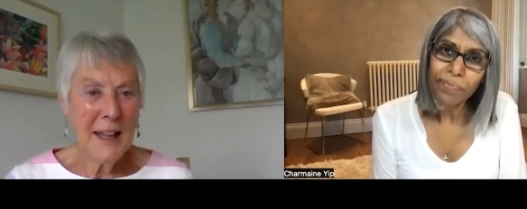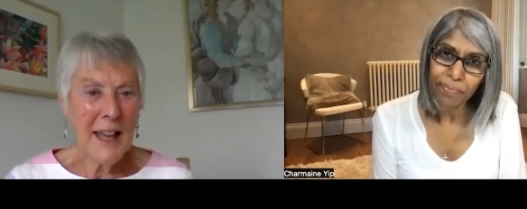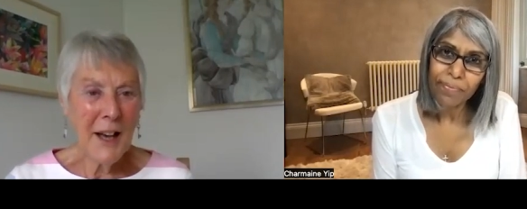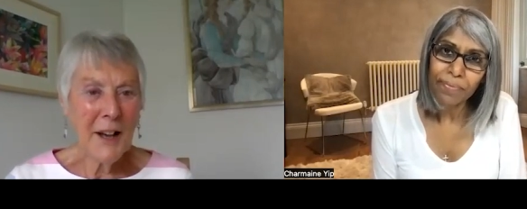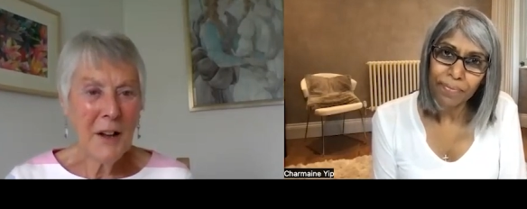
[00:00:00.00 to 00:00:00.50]

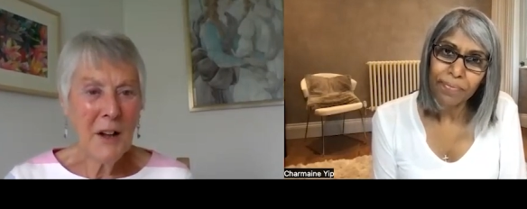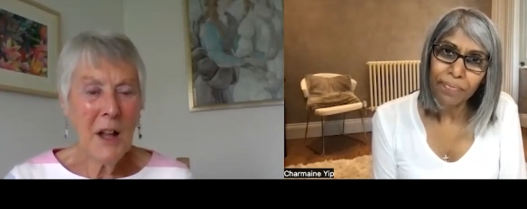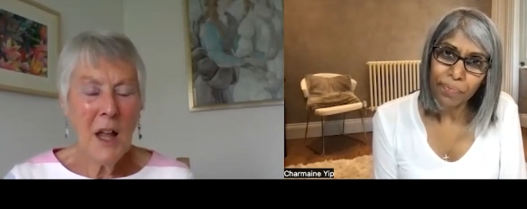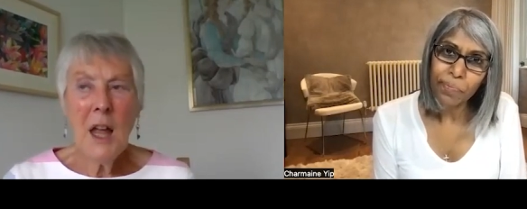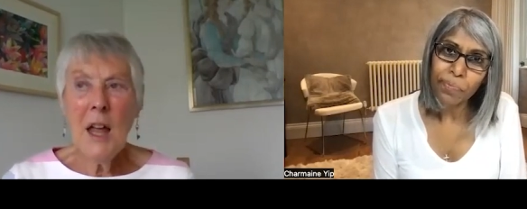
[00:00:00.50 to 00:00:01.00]
Speaker 1: Yeah.
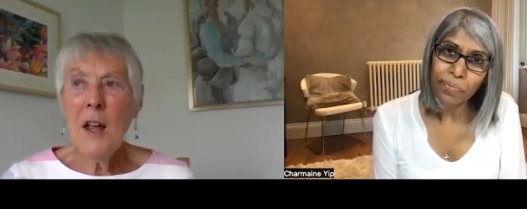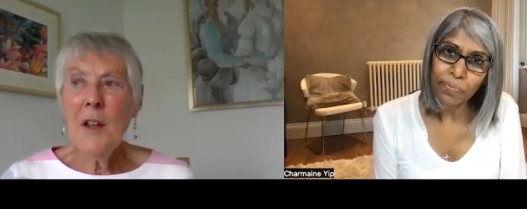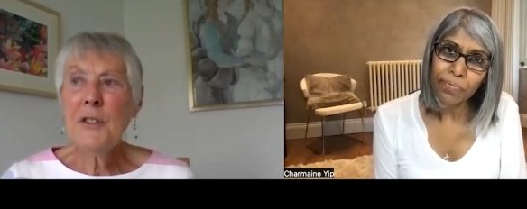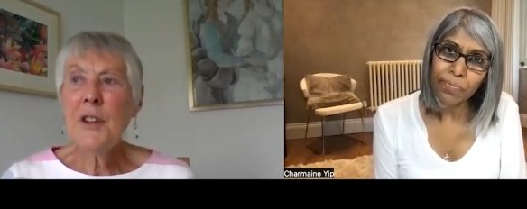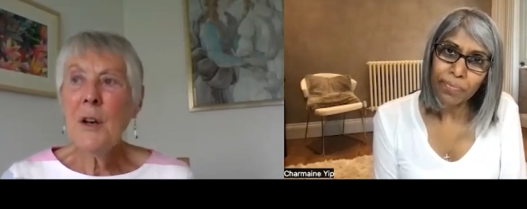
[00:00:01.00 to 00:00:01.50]

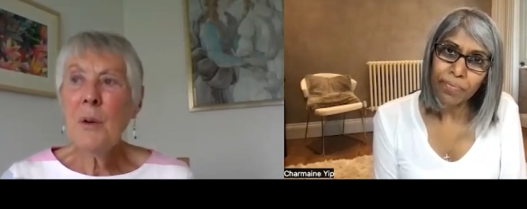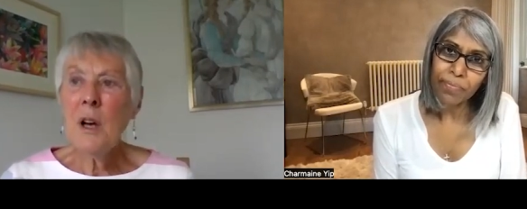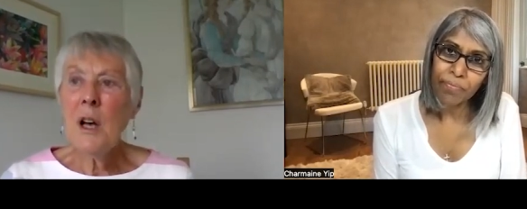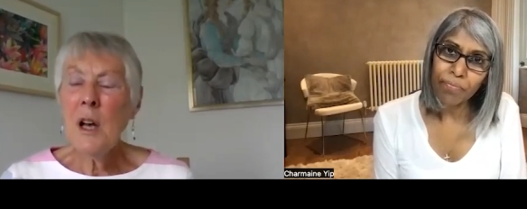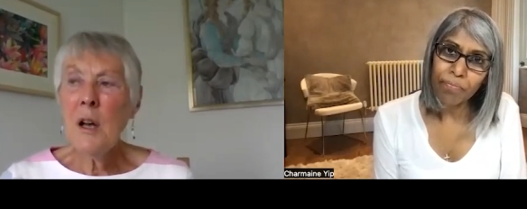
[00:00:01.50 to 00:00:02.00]
So
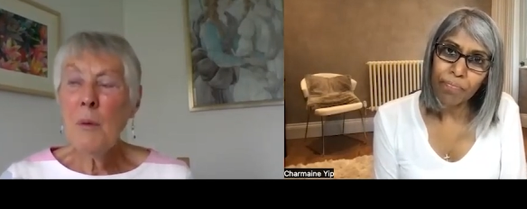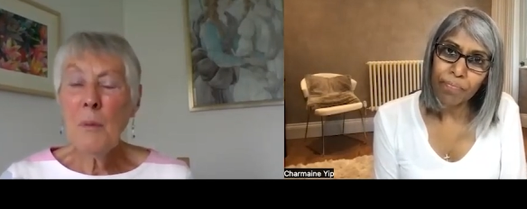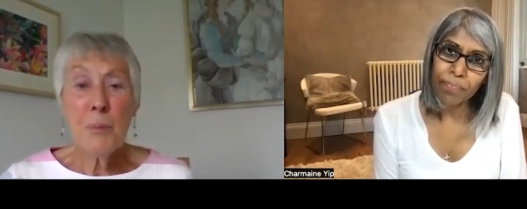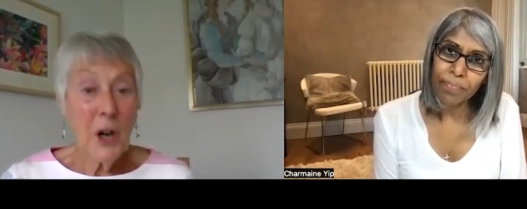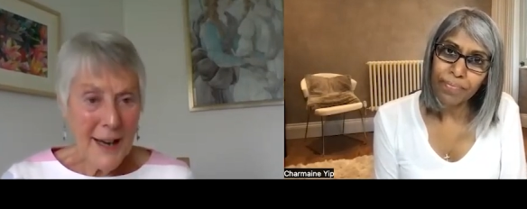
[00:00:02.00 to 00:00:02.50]

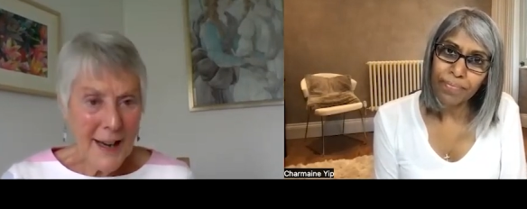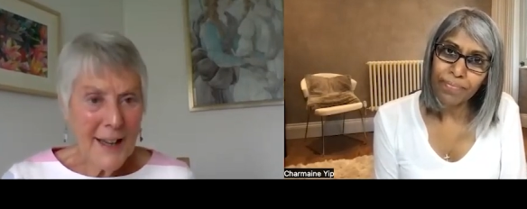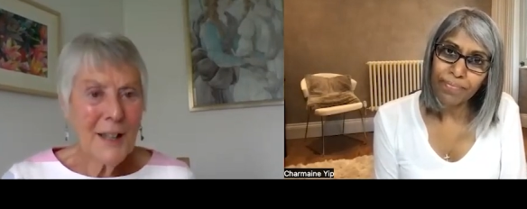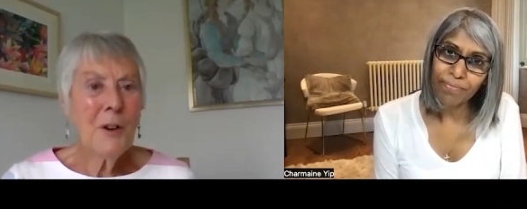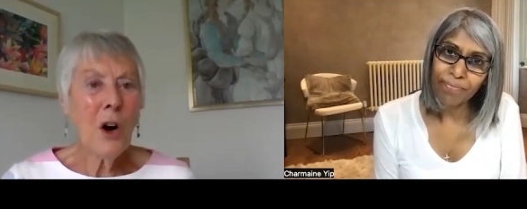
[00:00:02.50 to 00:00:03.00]

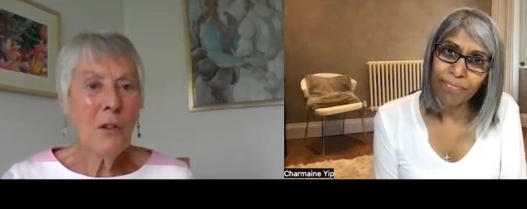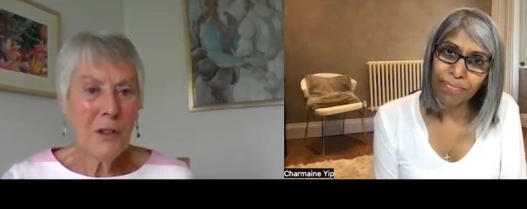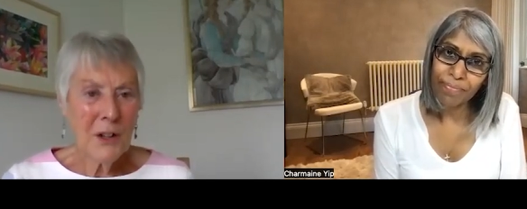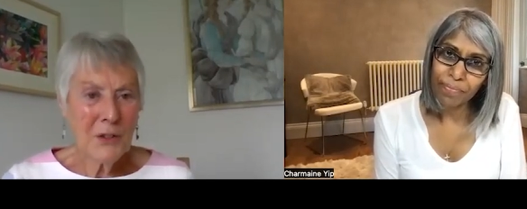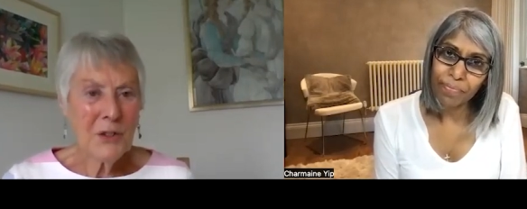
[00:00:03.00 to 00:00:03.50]
prayer,
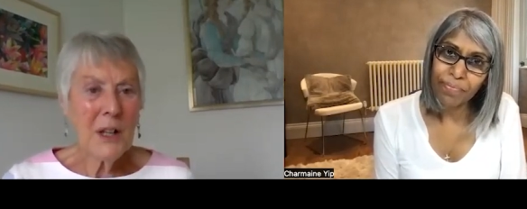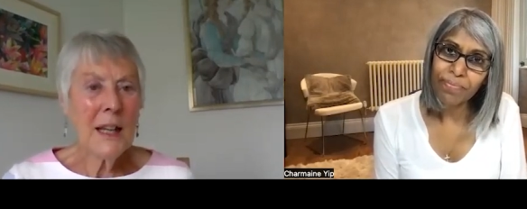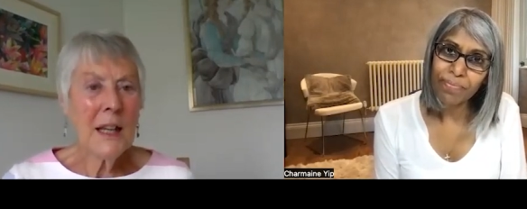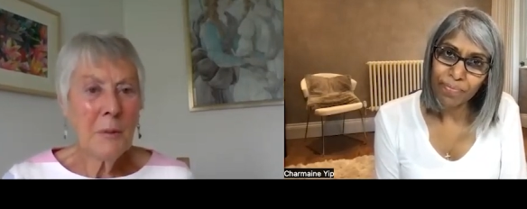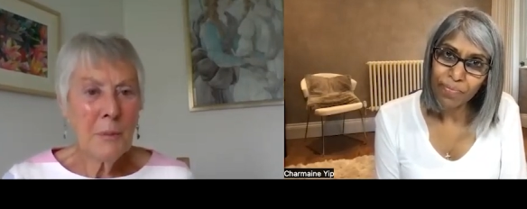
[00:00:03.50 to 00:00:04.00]

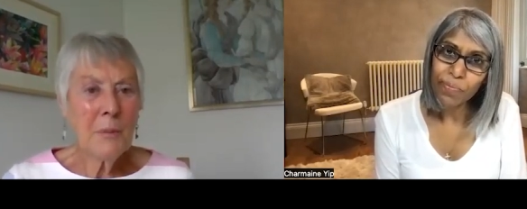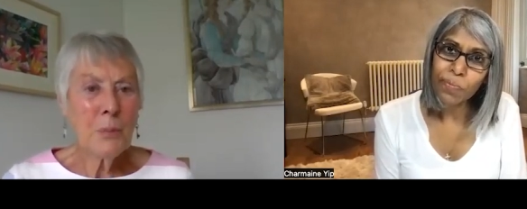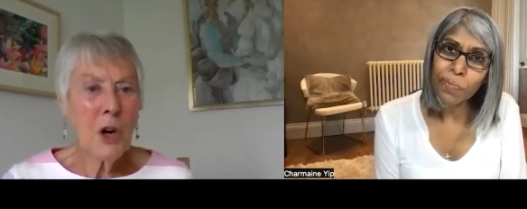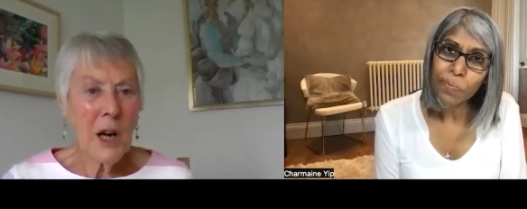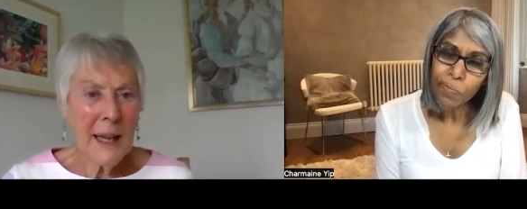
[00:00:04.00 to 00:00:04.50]
obviously,
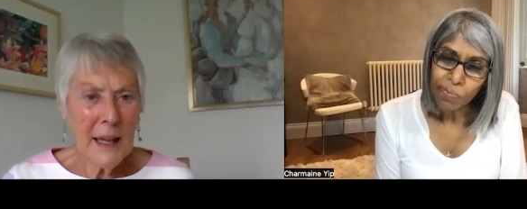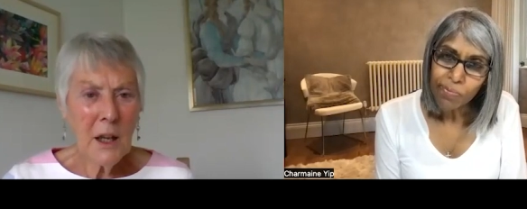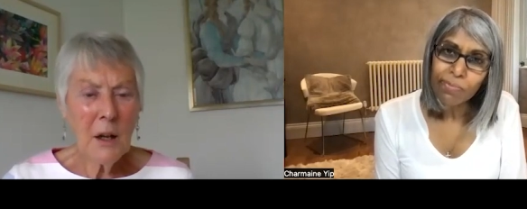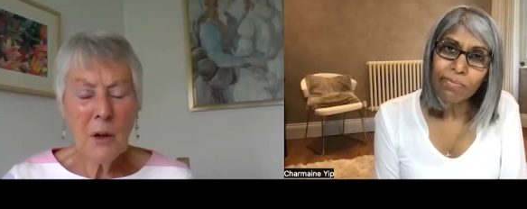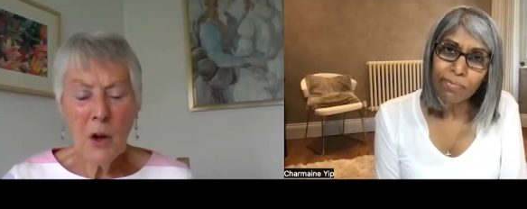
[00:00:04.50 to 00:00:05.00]

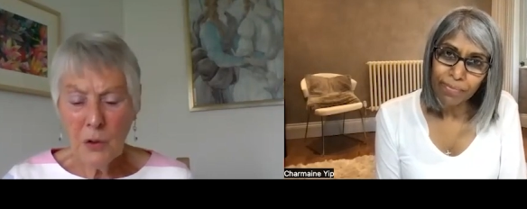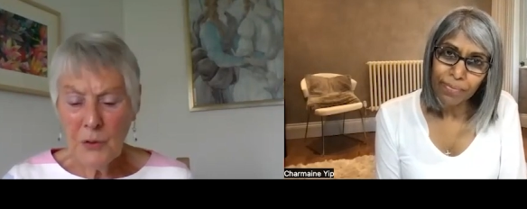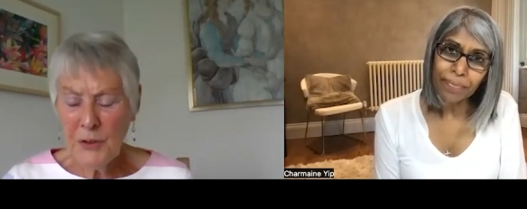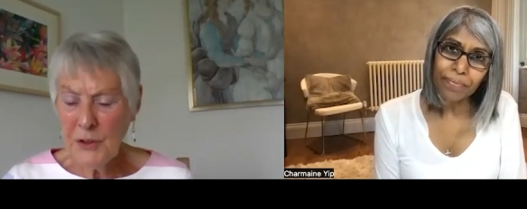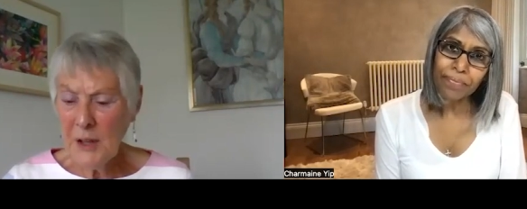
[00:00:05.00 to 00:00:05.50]
praying
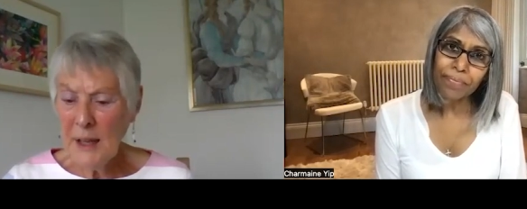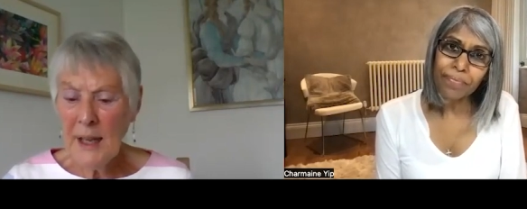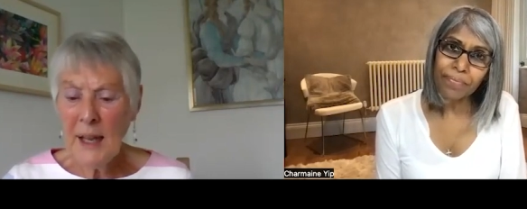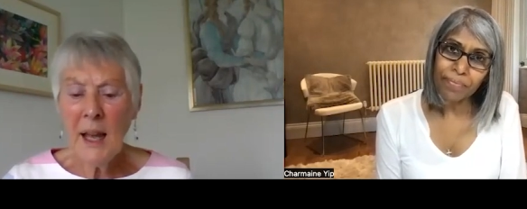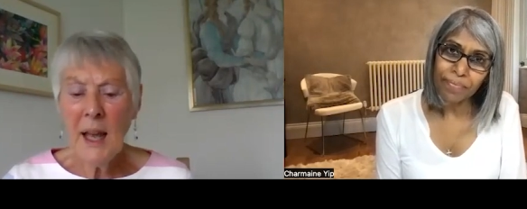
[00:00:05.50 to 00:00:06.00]

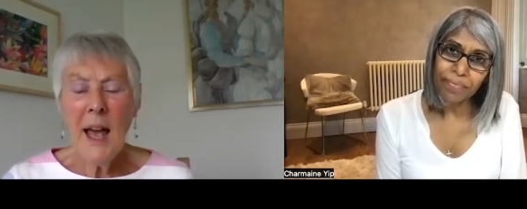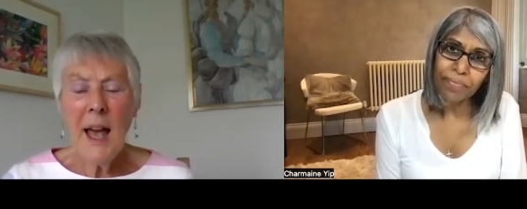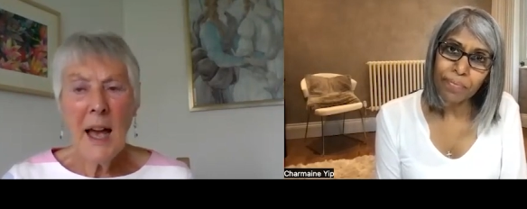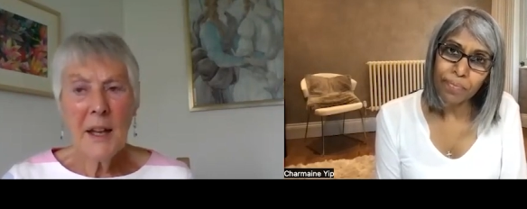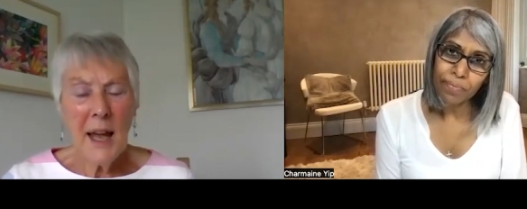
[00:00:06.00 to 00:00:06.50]
constantly
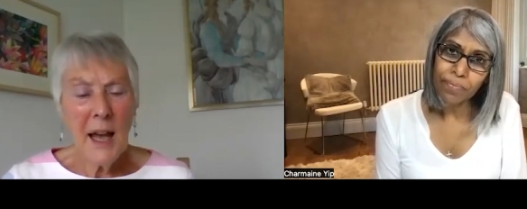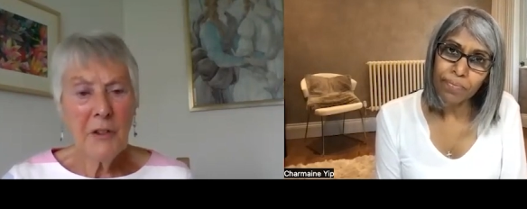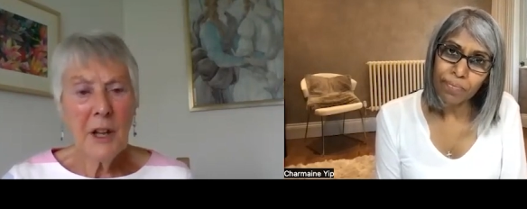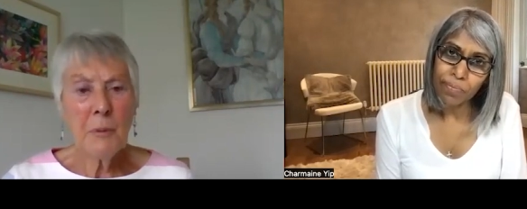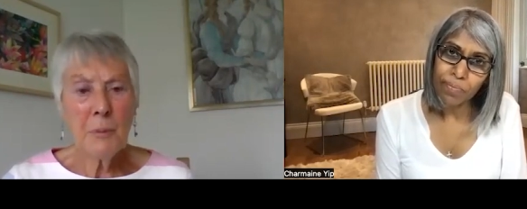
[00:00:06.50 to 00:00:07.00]
and
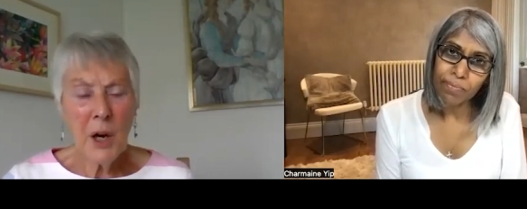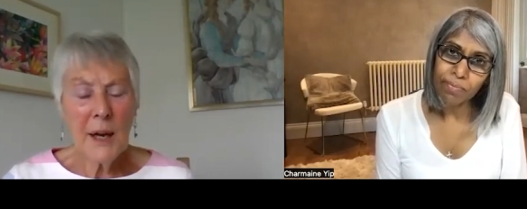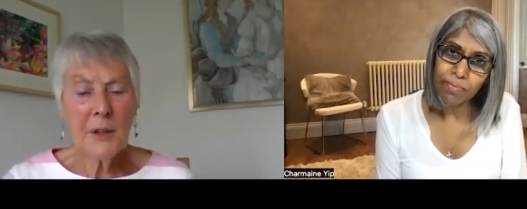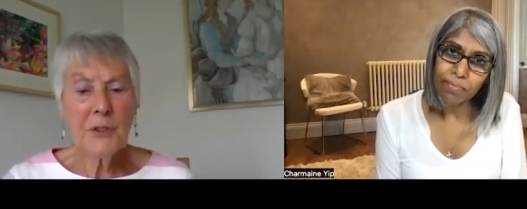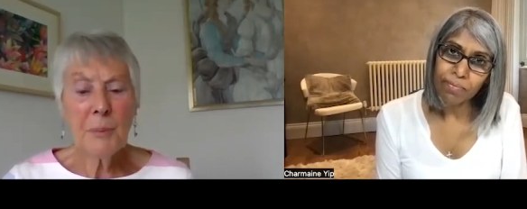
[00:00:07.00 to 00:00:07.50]
having
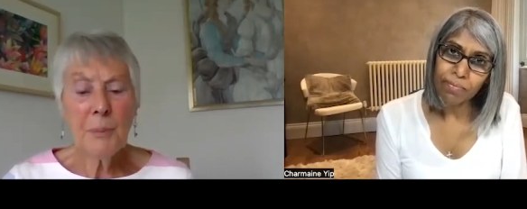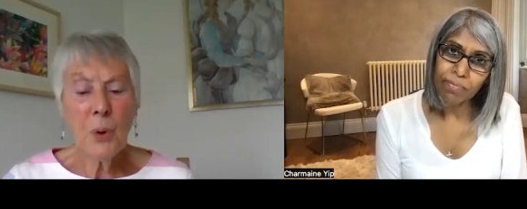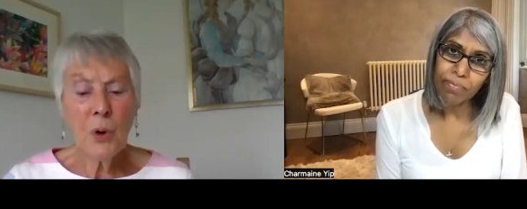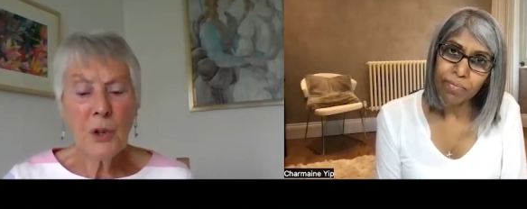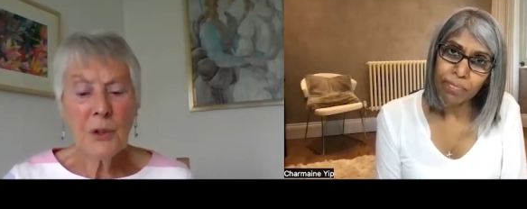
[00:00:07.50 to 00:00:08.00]
prayer
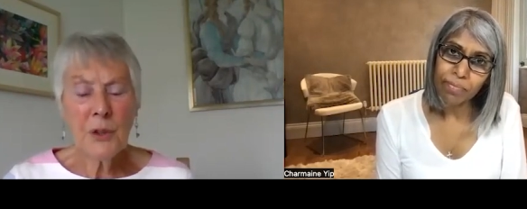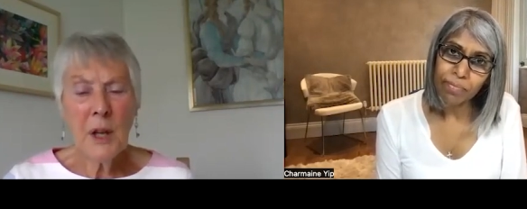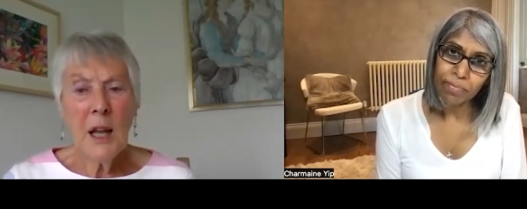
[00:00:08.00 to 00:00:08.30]
support.